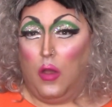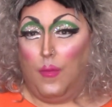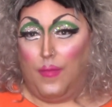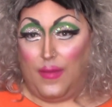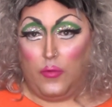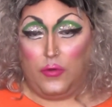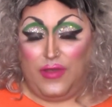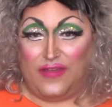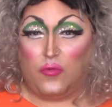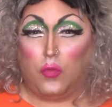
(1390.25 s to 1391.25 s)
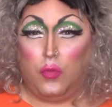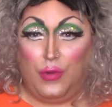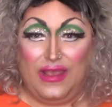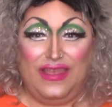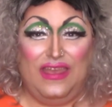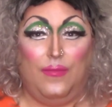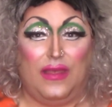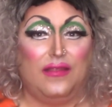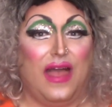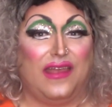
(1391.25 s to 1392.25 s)
Mama Ru has really
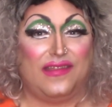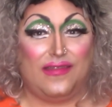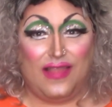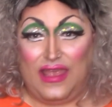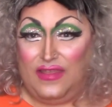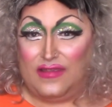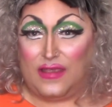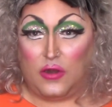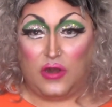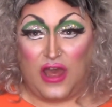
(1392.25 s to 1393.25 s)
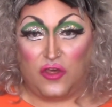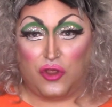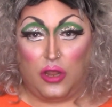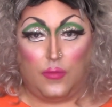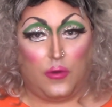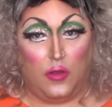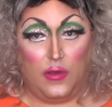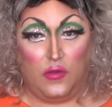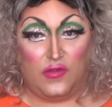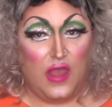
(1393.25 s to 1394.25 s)
been like slaying these international
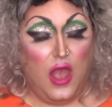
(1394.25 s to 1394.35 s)
promos.